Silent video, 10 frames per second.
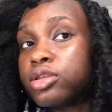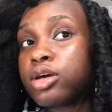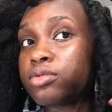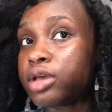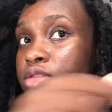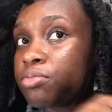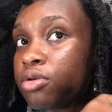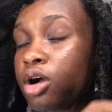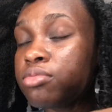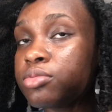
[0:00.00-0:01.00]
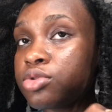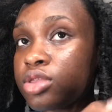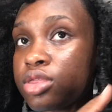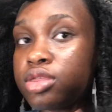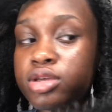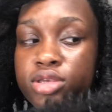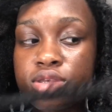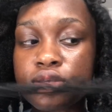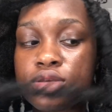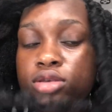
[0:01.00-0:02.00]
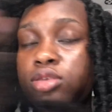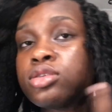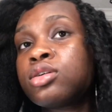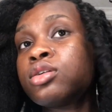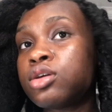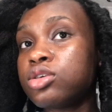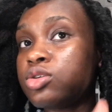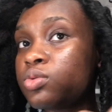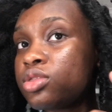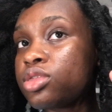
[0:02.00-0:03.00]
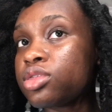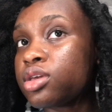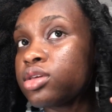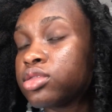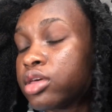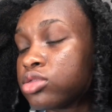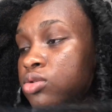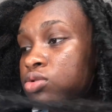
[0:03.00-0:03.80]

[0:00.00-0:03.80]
down. Now the problem with this is you would think that the